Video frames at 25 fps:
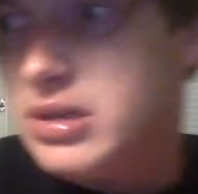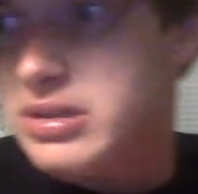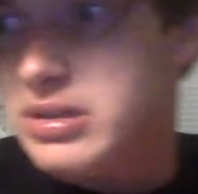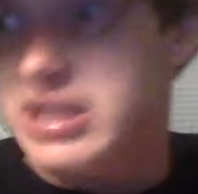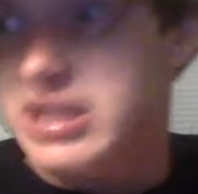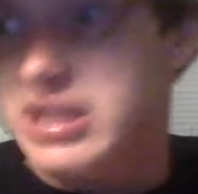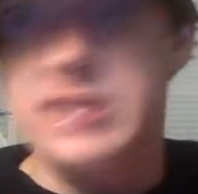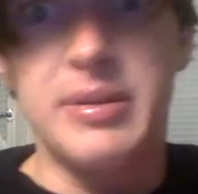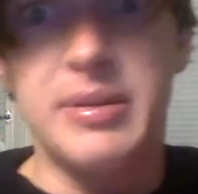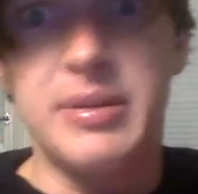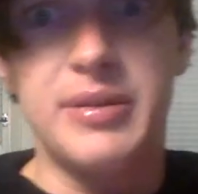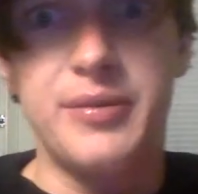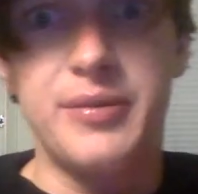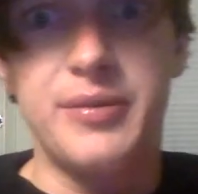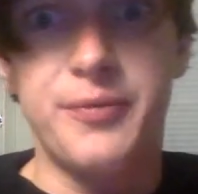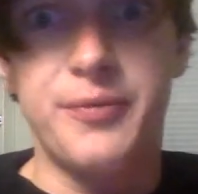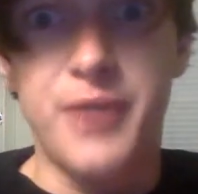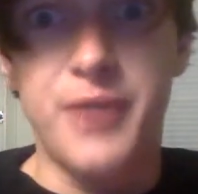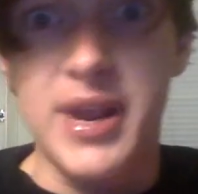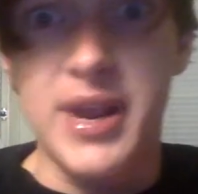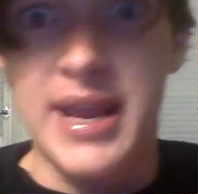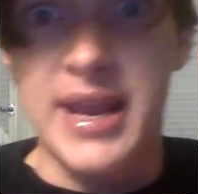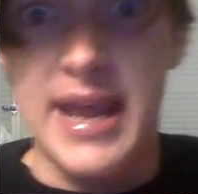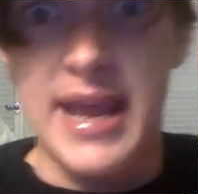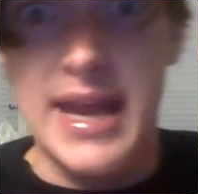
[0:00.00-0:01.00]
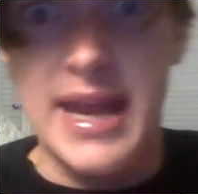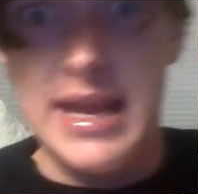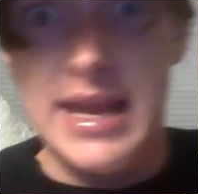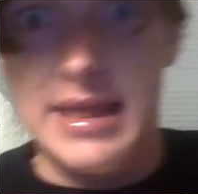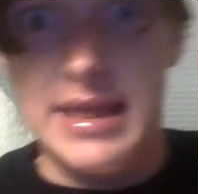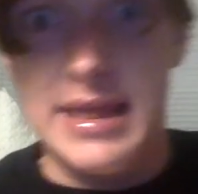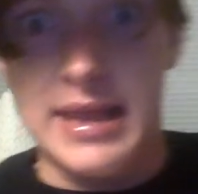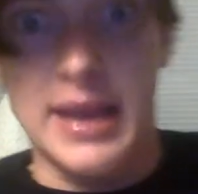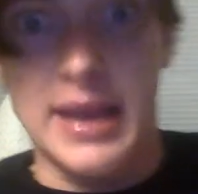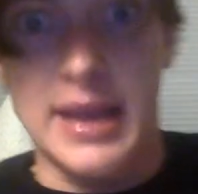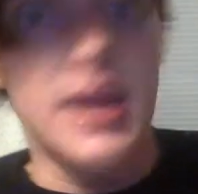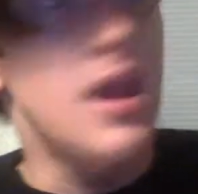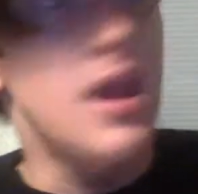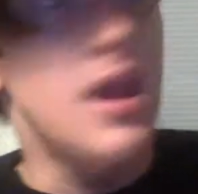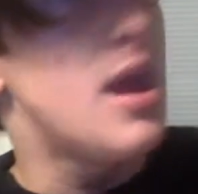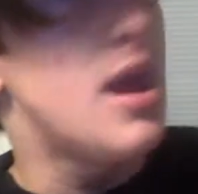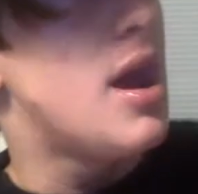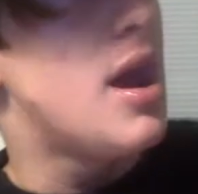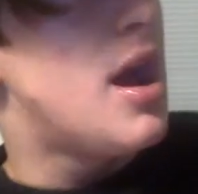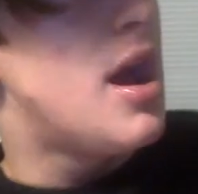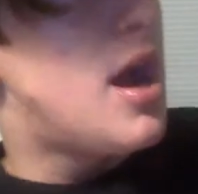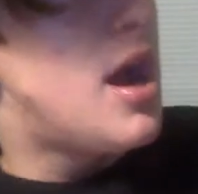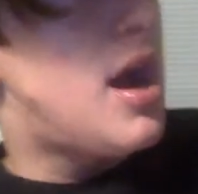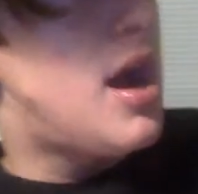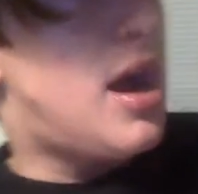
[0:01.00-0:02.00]
about anything,
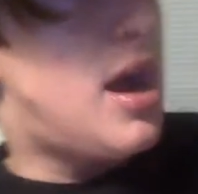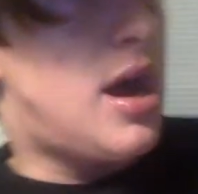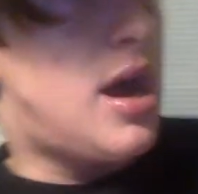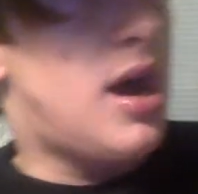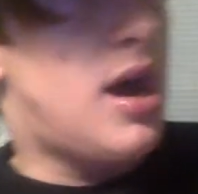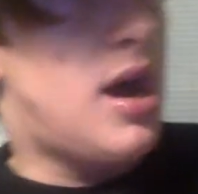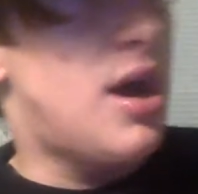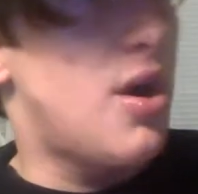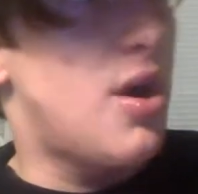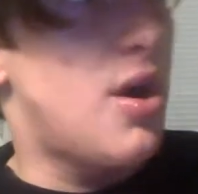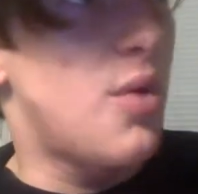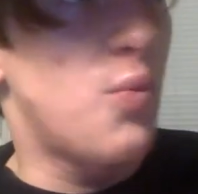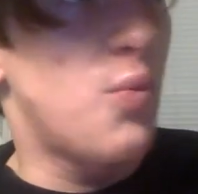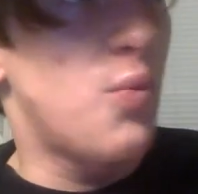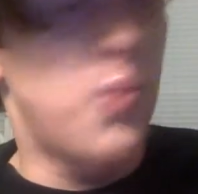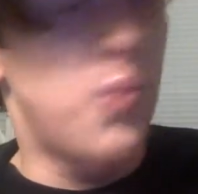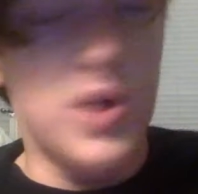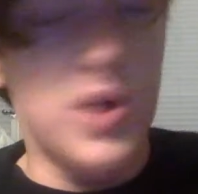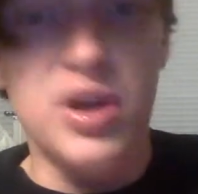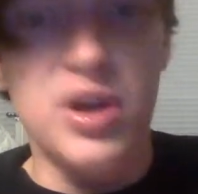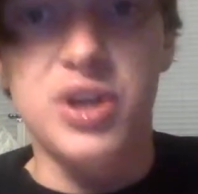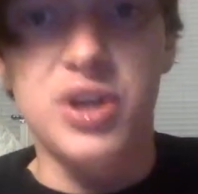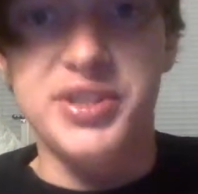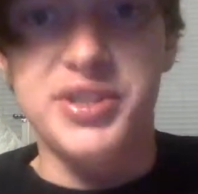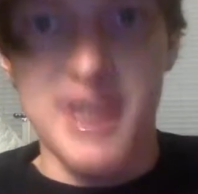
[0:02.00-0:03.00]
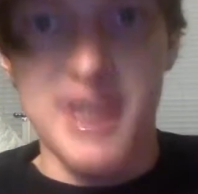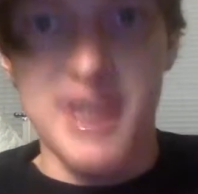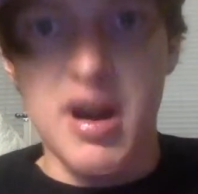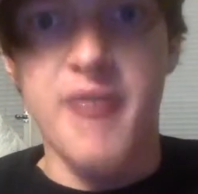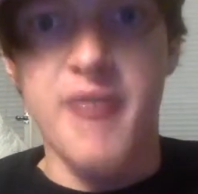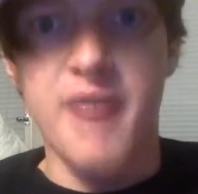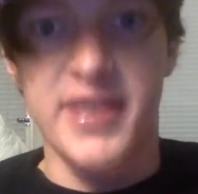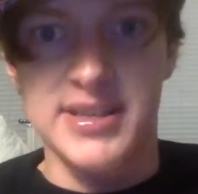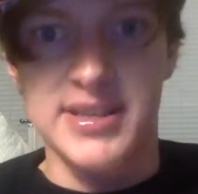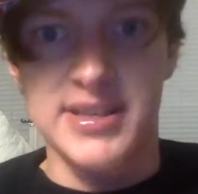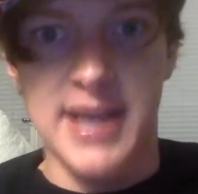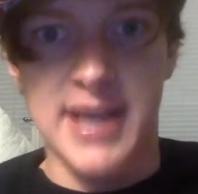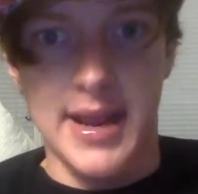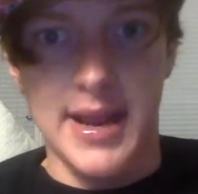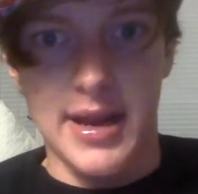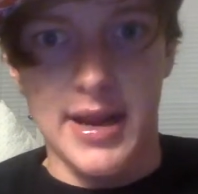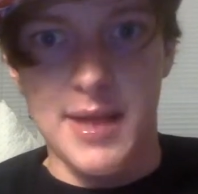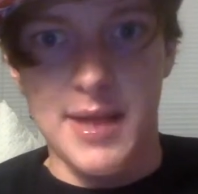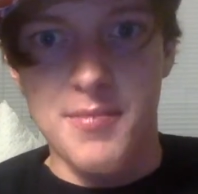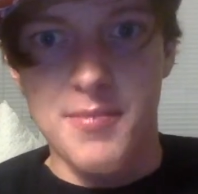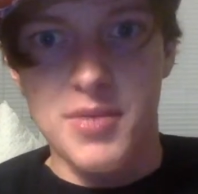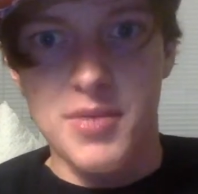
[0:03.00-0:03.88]
will set off anxiety.